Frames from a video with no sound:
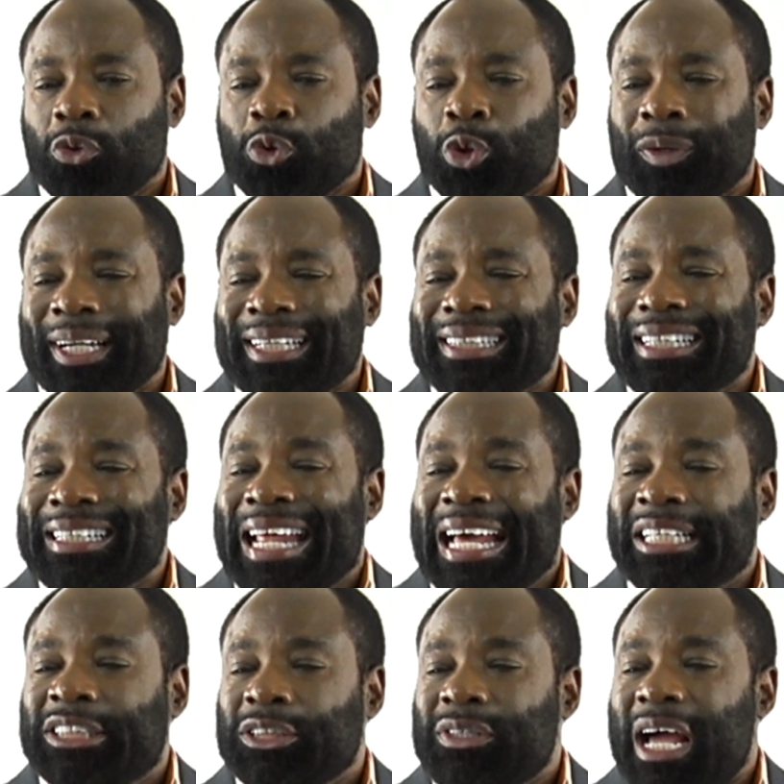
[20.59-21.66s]
During the
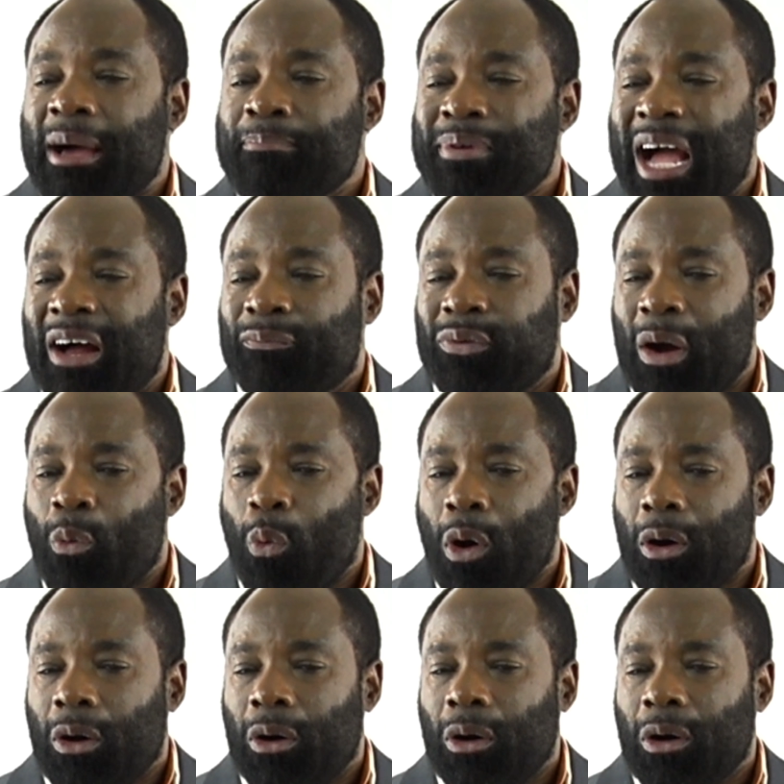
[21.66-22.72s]
Nigeria Biafra
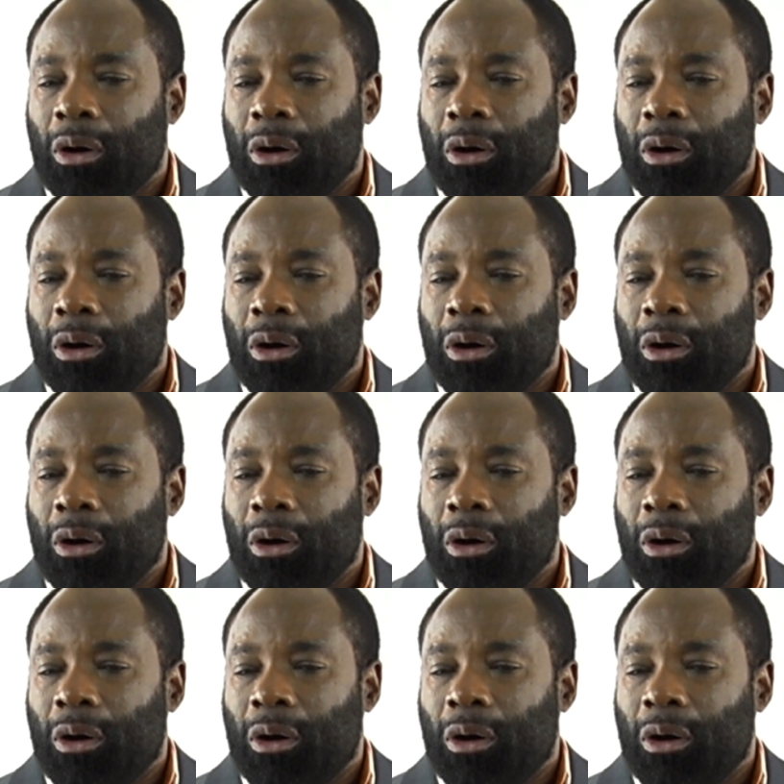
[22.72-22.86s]
War,